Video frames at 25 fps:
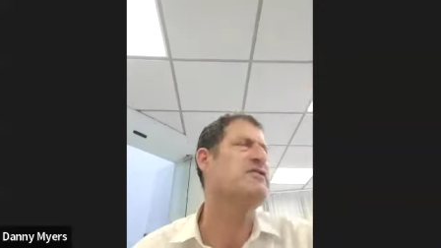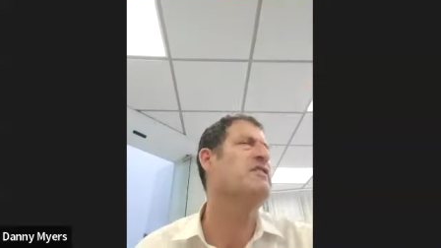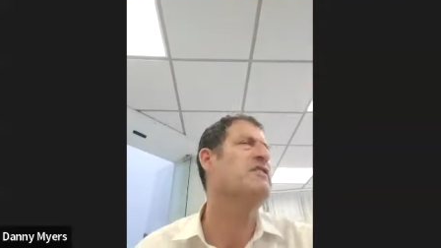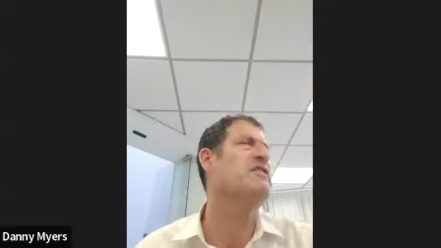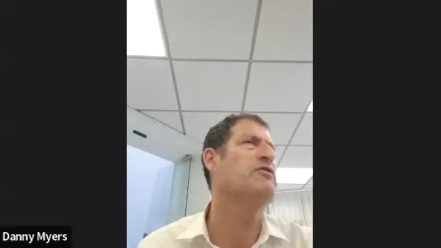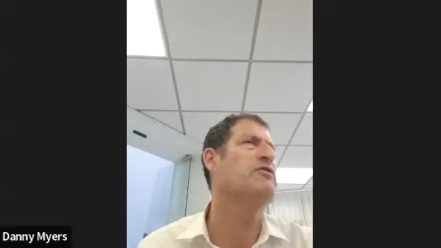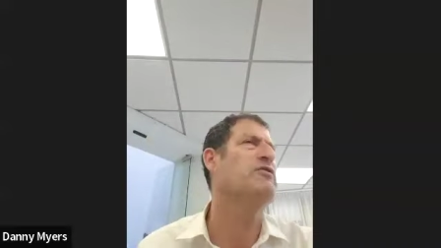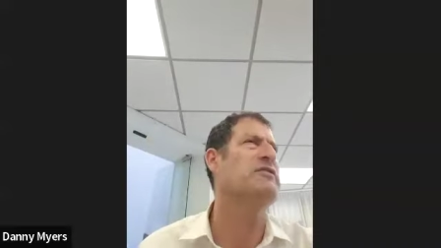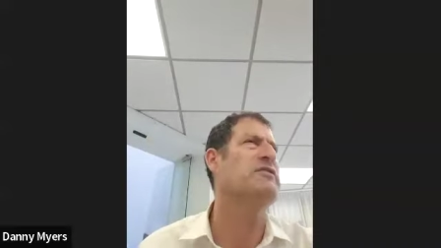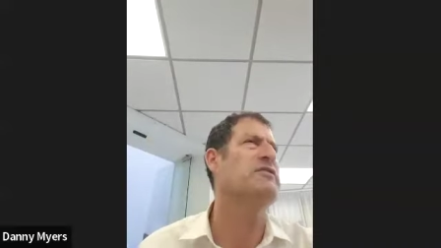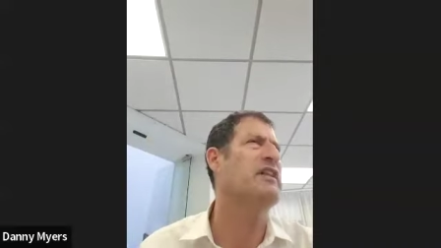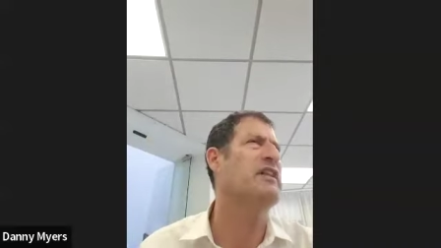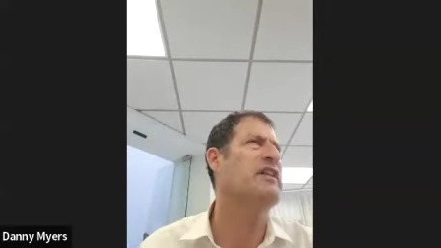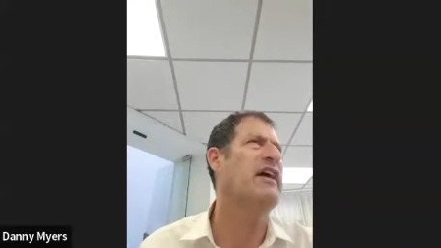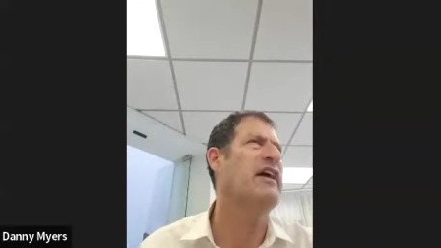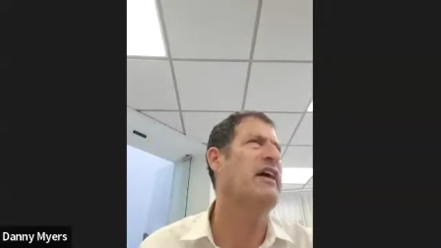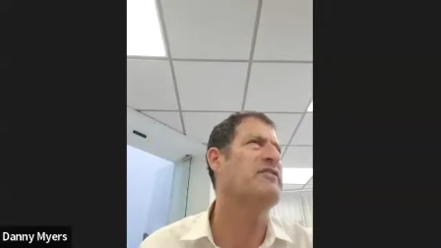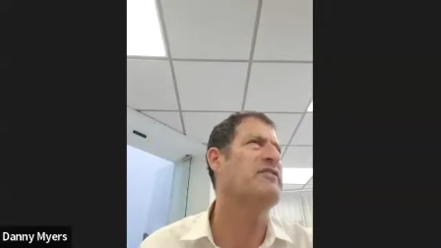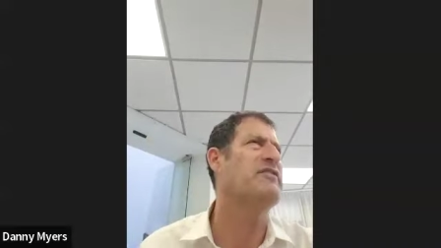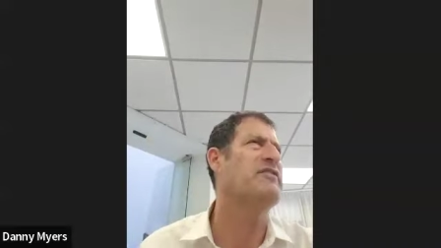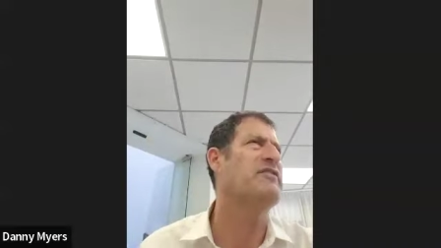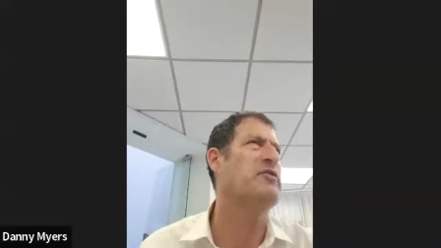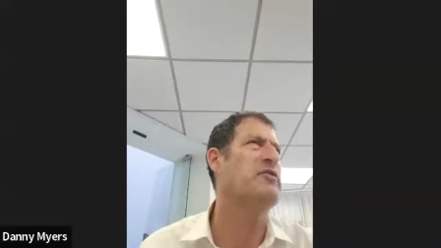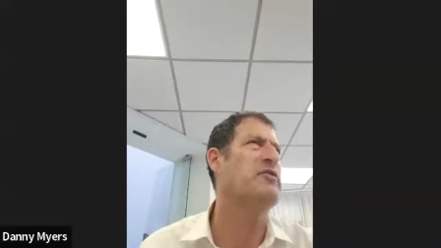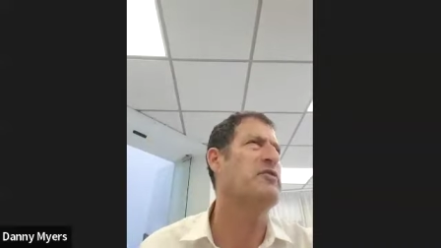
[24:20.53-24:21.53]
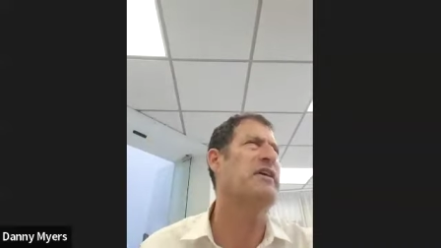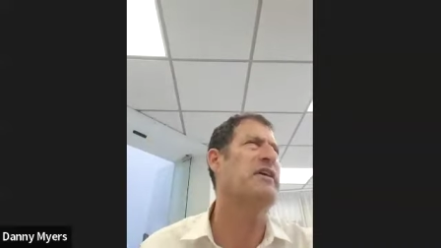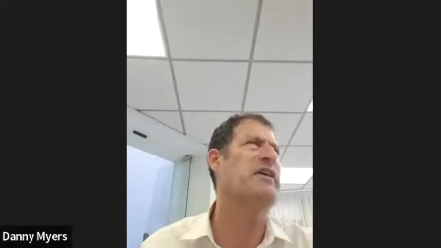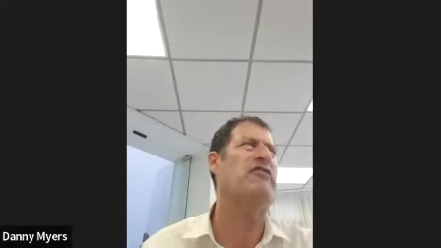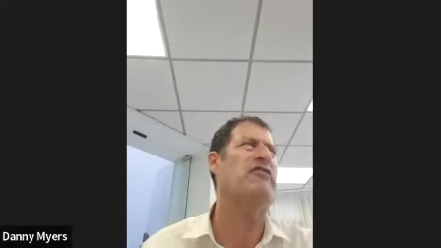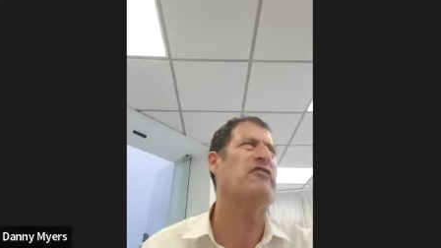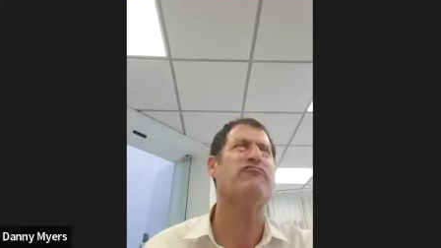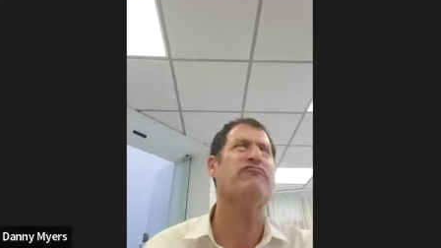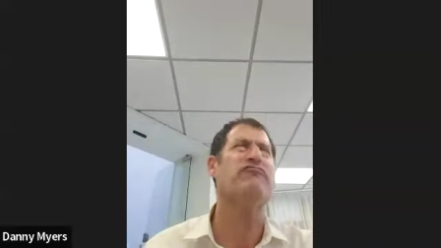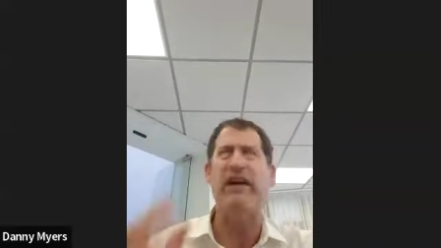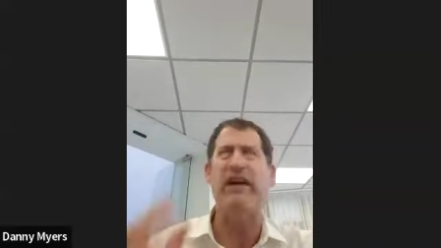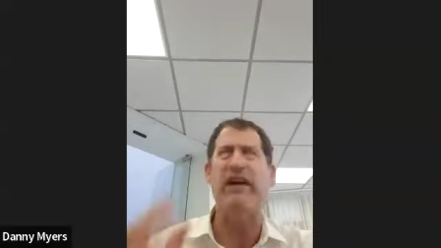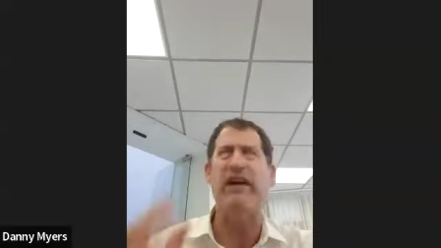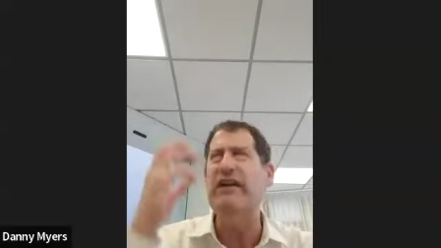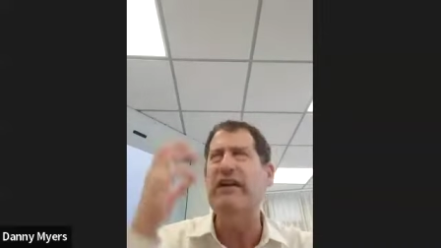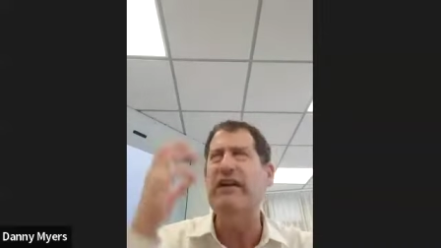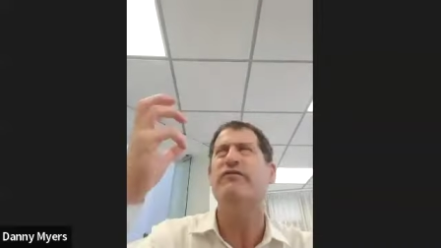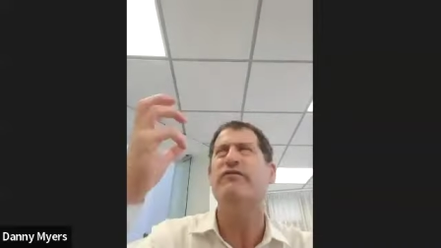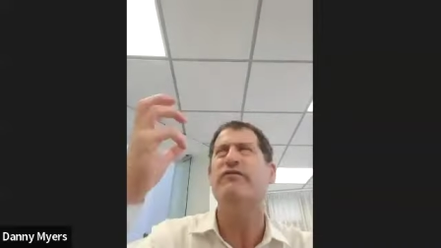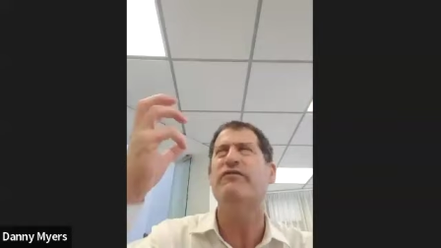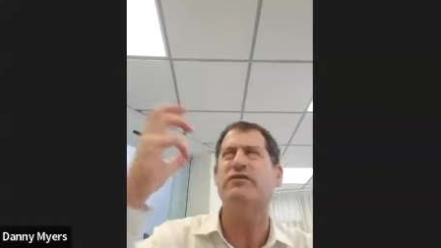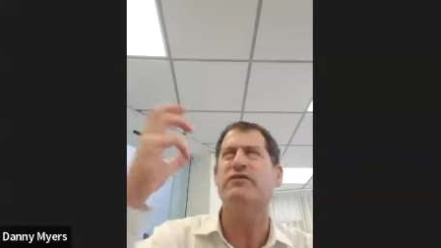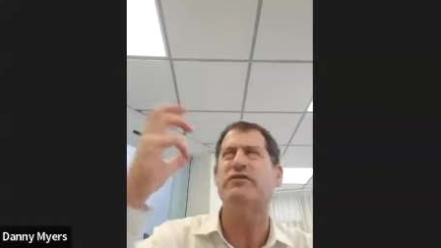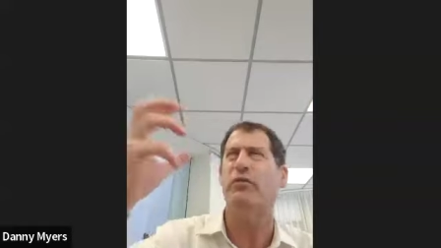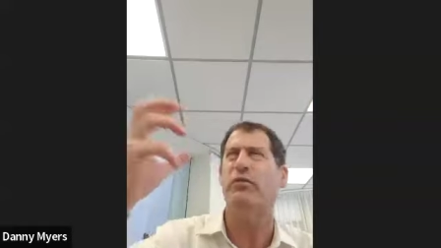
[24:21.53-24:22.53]
losing life. So the Aravus,
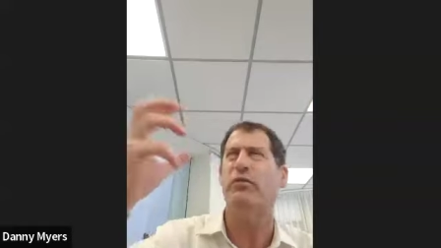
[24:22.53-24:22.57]
when we